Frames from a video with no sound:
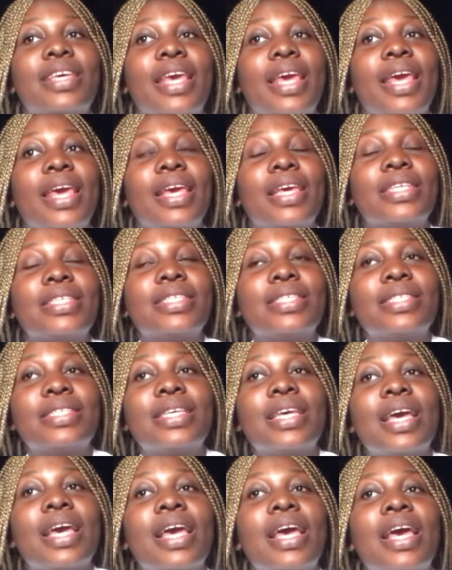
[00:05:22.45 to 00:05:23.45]
case,
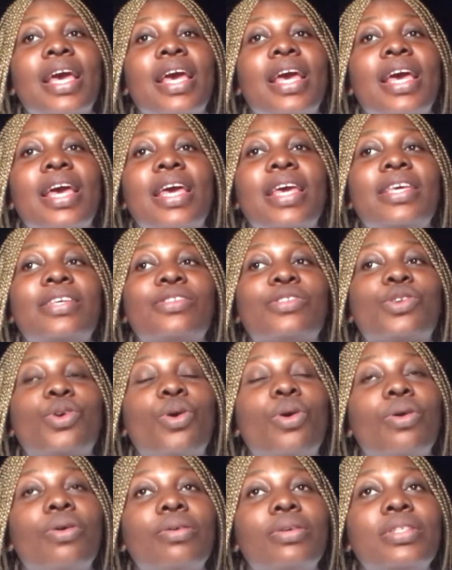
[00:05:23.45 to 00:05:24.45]
it's
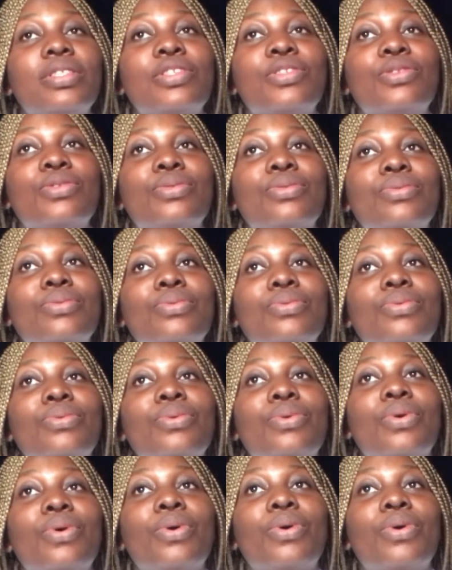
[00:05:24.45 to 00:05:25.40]
going to,